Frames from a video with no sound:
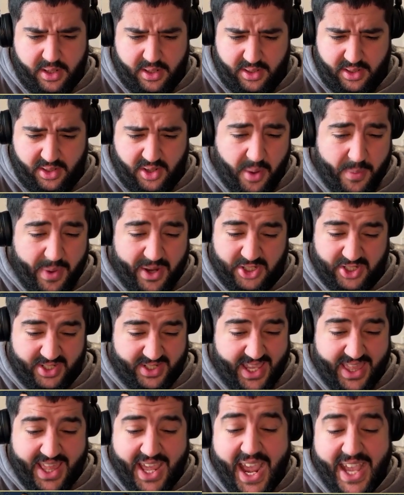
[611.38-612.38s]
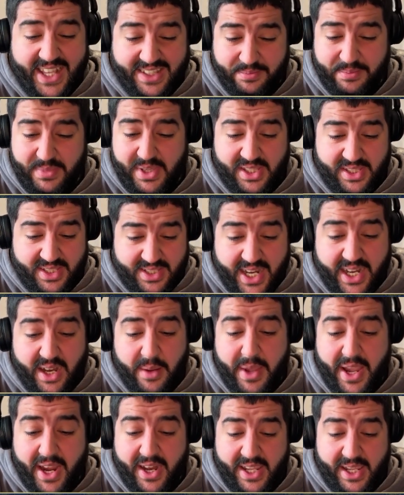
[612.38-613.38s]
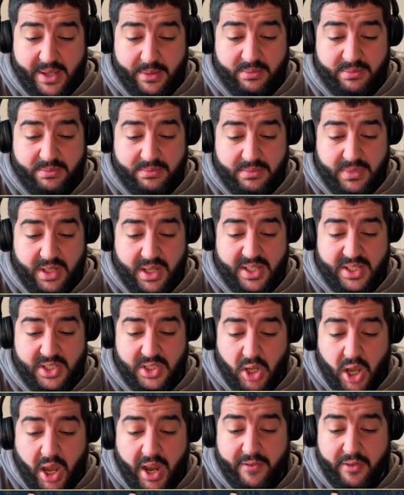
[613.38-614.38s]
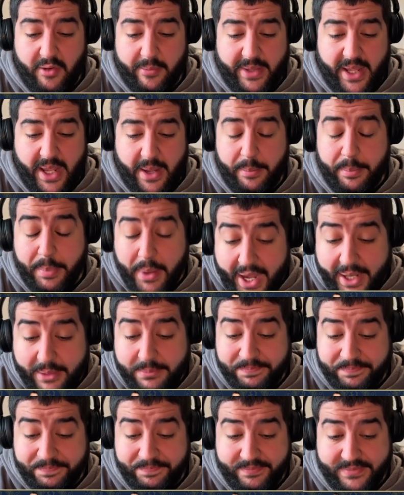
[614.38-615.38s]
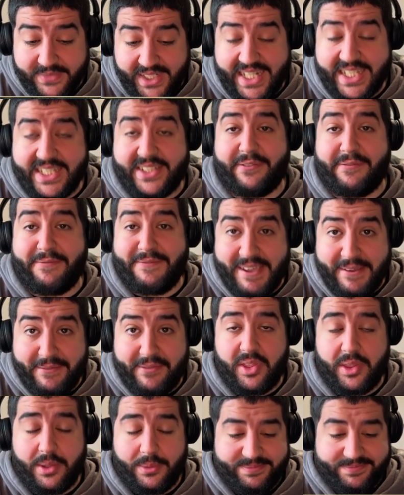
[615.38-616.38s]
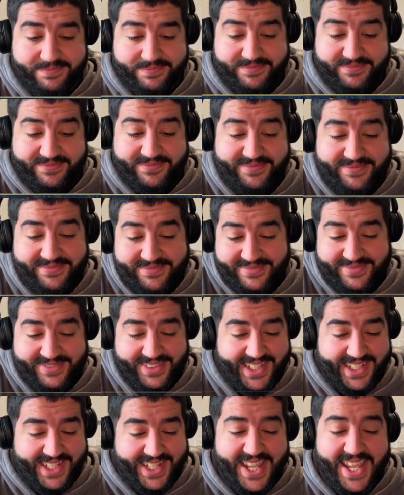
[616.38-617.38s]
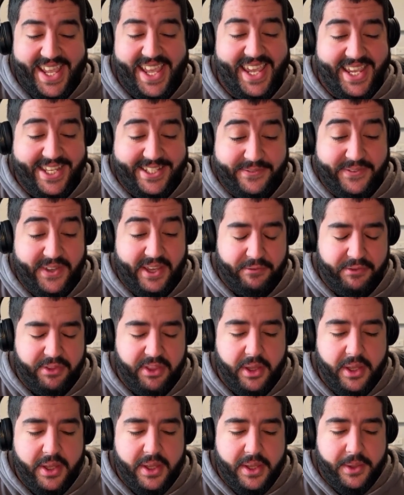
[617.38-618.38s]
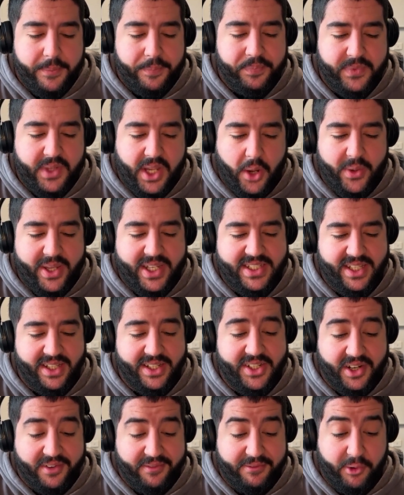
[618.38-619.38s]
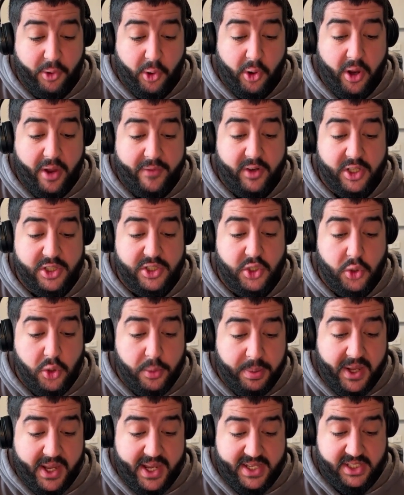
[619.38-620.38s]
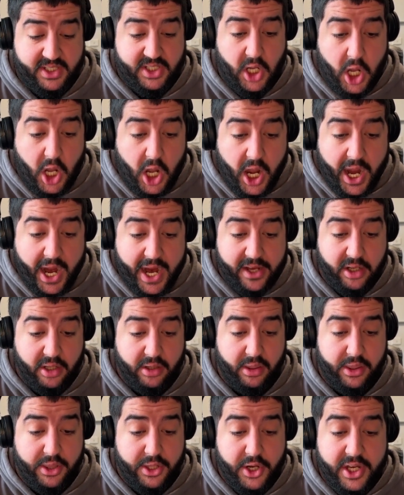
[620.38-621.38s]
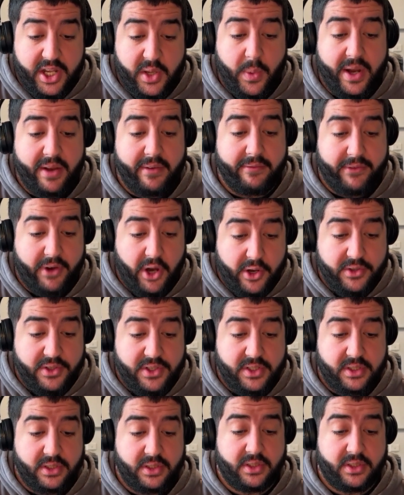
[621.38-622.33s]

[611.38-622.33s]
Not much to say that hasn't been said about him aside from that, but he is fifth. He's fifth. Going into the top four, I've got two players tied on 31 votes.